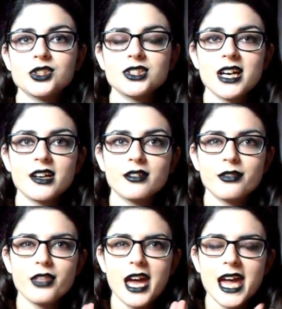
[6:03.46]
to
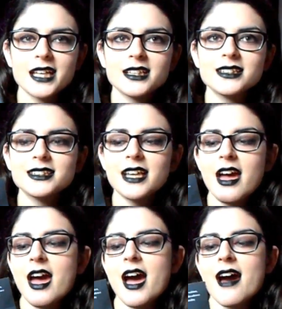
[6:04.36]
Southend
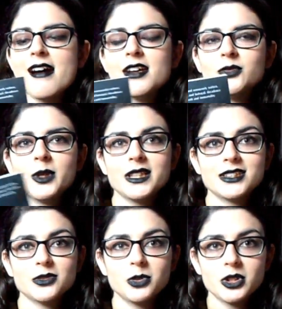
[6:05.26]
and we went
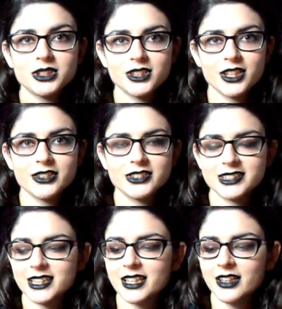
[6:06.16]
into
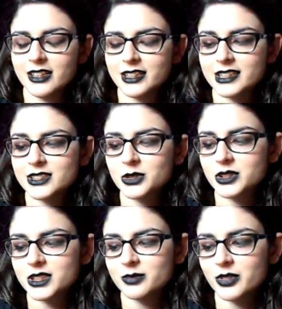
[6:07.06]
Waterstones and I saw
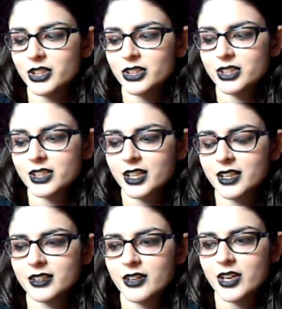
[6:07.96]
this book
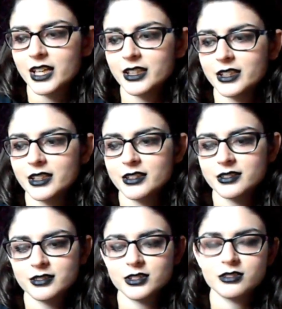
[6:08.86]
and I
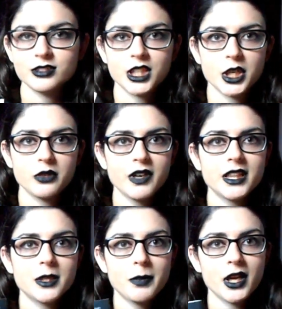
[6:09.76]
you know
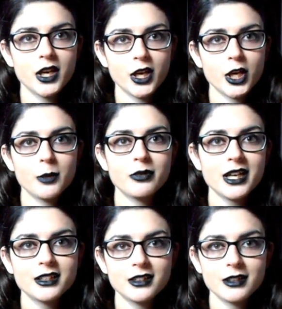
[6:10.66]
read the blurb
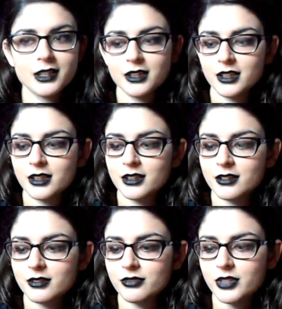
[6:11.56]
read the
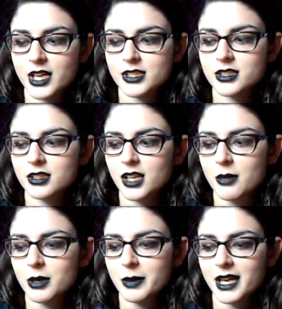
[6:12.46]
first
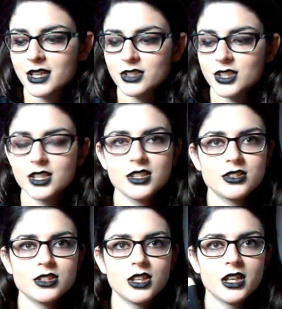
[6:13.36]
couple of
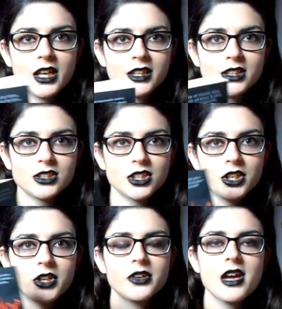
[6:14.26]
pages you know like you
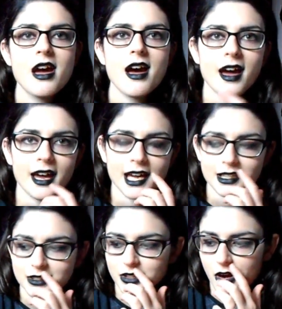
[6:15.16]
do
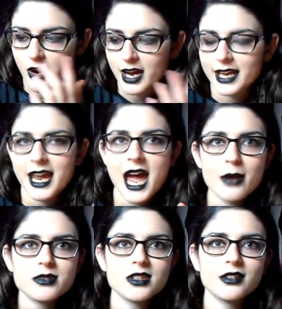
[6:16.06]
and I
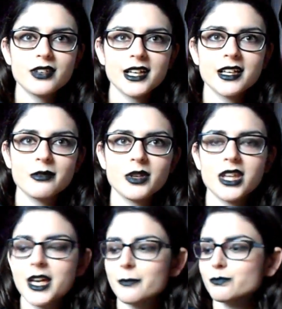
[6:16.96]
absolutely fell in love with
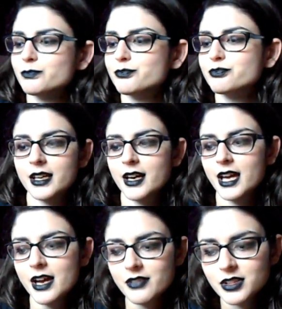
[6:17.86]
it like I
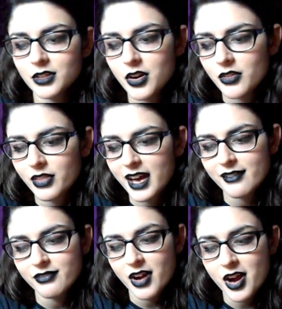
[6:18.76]
haven't got that
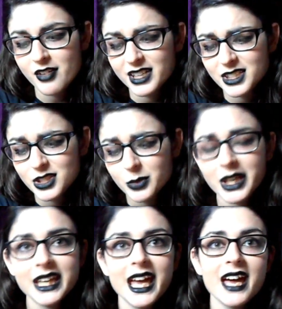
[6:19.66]
far into
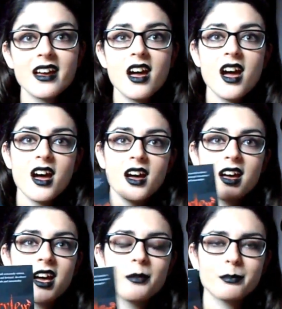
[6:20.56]
it yet
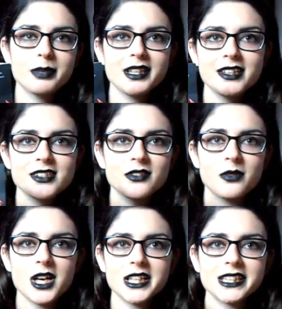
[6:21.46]
um, because of
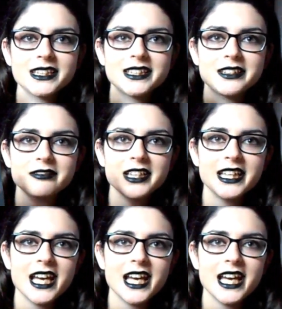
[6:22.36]
work and stuff like